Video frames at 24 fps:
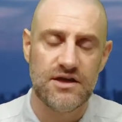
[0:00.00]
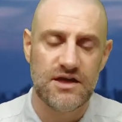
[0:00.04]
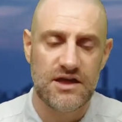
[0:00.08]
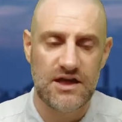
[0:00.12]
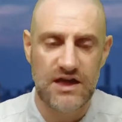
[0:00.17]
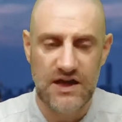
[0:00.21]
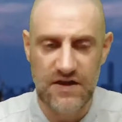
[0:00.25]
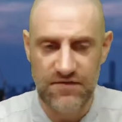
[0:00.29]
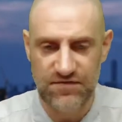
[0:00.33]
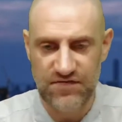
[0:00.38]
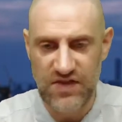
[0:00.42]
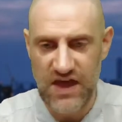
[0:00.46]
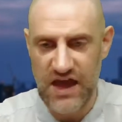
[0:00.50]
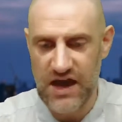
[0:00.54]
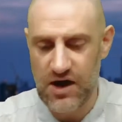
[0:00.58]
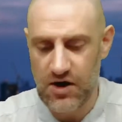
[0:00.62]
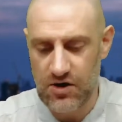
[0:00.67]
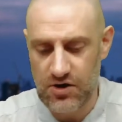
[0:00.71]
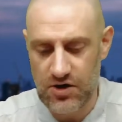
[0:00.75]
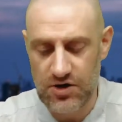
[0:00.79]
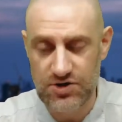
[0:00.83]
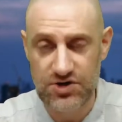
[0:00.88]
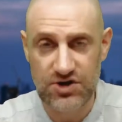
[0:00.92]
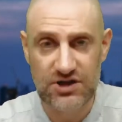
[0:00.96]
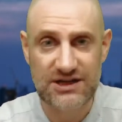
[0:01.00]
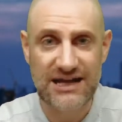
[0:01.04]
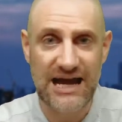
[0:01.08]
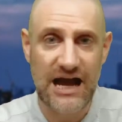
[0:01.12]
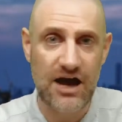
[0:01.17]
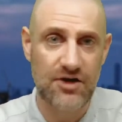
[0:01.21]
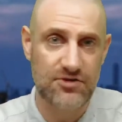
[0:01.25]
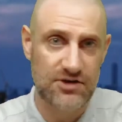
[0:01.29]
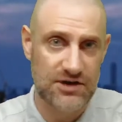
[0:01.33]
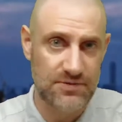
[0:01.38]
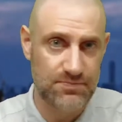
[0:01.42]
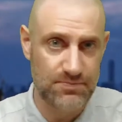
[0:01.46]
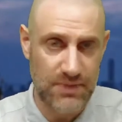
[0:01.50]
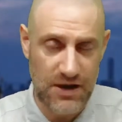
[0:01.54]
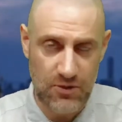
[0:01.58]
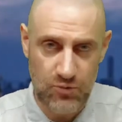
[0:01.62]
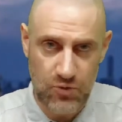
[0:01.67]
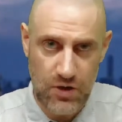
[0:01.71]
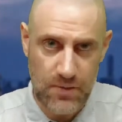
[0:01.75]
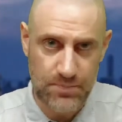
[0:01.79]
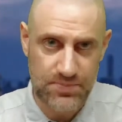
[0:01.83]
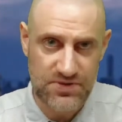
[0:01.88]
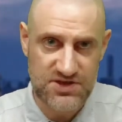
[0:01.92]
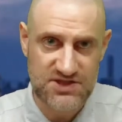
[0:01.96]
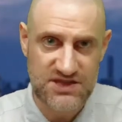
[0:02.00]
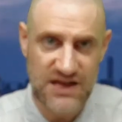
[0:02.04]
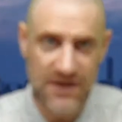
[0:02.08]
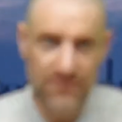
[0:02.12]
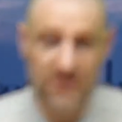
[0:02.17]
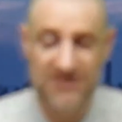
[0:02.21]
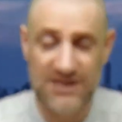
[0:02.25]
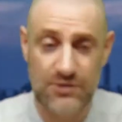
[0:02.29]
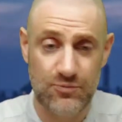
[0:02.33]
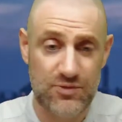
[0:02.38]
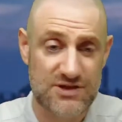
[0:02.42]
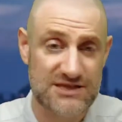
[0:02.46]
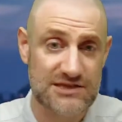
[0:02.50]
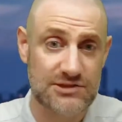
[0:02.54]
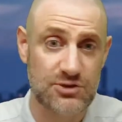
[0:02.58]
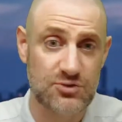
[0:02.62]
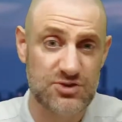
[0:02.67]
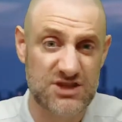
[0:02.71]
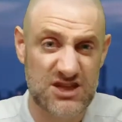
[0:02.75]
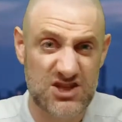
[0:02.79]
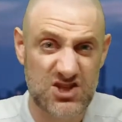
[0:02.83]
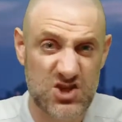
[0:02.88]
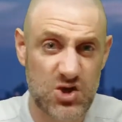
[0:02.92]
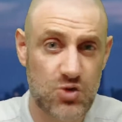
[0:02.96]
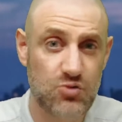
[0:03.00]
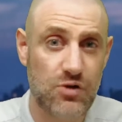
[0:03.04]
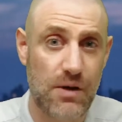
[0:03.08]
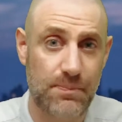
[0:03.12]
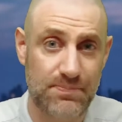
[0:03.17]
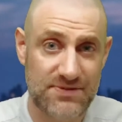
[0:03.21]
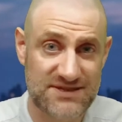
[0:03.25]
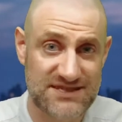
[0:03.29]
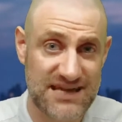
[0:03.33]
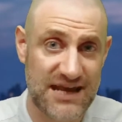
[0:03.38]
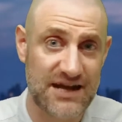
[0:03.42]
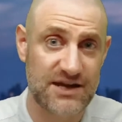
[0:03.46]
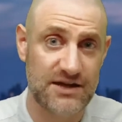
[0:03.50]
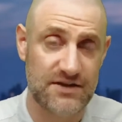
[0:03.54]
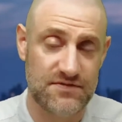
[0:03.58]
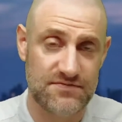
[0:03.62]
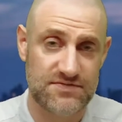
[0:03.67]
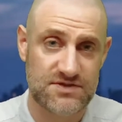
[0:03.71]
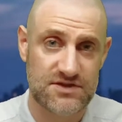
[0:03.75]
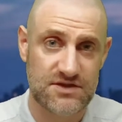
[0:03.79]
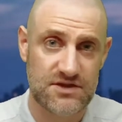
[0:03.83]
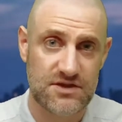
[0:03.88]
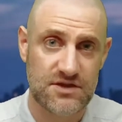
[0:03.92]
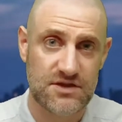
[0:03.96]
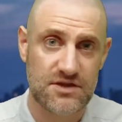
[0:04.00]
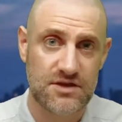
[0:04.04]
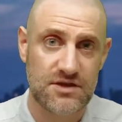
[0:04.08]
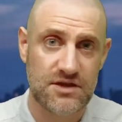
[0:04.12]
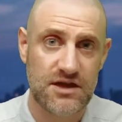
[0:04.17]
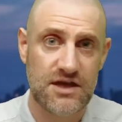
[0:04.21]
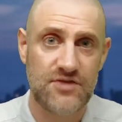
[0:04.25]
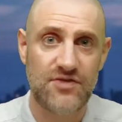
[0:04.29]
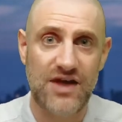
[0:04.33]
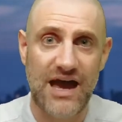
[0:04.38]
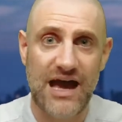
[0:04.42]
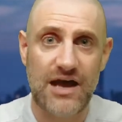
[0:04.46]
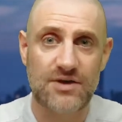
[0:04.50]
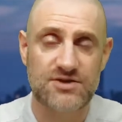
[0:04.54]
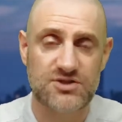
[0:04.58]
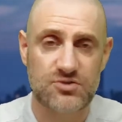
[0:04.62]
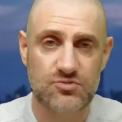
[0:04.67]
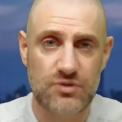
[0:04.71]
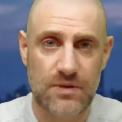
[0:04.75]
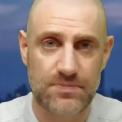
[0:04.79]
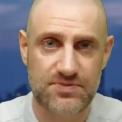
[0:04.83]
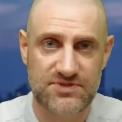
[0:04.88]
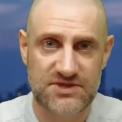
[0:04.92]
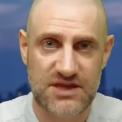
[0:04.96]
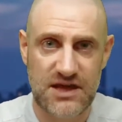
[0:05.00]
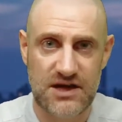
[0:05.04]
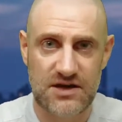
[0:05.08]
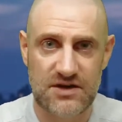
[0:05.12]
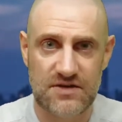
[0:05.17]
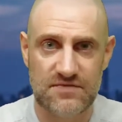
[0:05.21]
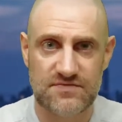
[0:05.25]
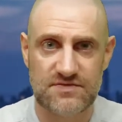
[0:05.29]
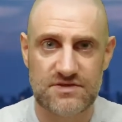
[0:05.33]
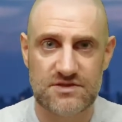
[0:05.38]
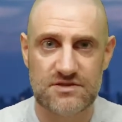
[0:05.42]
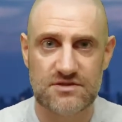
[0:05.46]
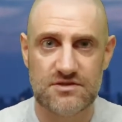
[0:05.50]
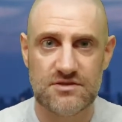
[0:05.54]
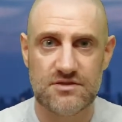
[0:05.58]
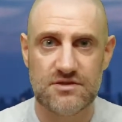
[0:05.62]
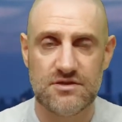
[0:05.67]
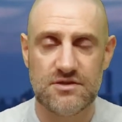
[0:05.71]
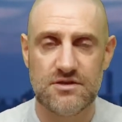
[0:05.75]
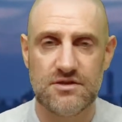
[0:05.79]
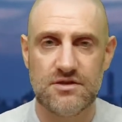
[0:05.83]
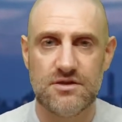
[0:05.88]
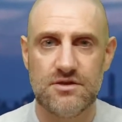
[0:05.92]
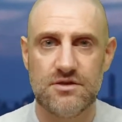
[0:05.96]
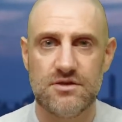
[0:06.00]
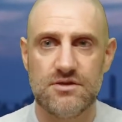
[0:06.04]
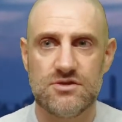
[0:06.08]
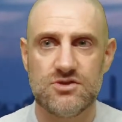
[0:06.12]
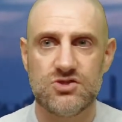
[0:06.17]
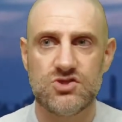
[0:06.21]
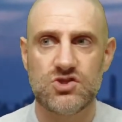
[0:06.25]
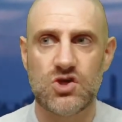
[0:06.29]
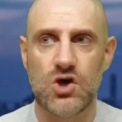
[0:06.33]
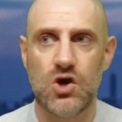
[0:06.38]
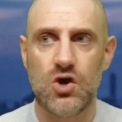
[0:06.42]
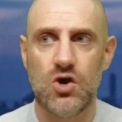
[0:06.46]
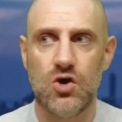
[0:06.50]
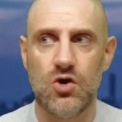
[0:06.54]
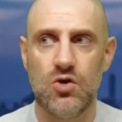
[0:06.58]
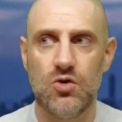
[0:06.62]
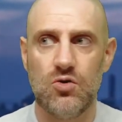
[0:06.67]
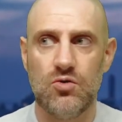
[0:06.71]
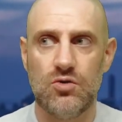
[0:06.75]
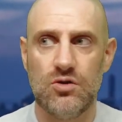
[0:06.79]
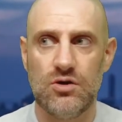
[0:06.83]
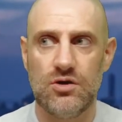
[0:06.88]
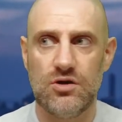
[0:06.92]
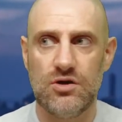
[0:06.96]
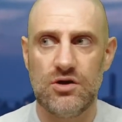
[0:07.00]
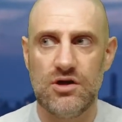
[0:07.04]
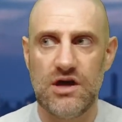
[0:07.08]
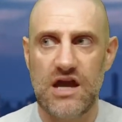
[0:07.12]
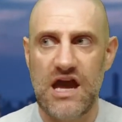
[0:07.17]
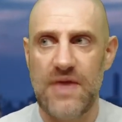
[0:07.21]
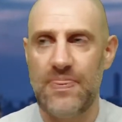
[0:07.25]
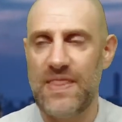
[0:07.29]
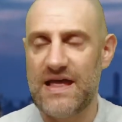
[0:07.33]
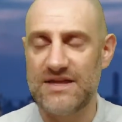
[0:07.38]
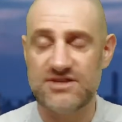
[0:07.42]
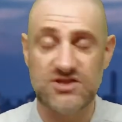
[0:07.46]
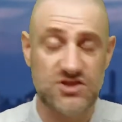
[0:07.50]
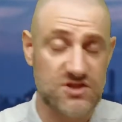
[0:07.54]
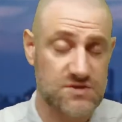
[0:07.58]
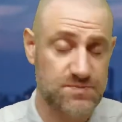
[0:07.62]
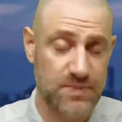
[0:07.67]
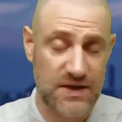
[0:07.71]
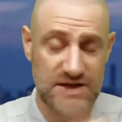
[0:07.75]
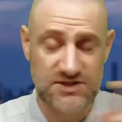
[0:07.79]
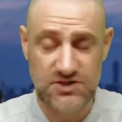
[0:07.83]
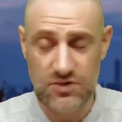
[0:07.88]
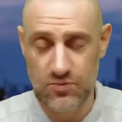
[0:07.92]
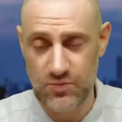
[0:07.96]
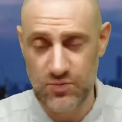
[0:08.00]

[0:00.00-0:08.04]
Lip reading: If they are undercounted by 1%, they risk losing 2 representatives in the House of Representatives. So, and that's just based on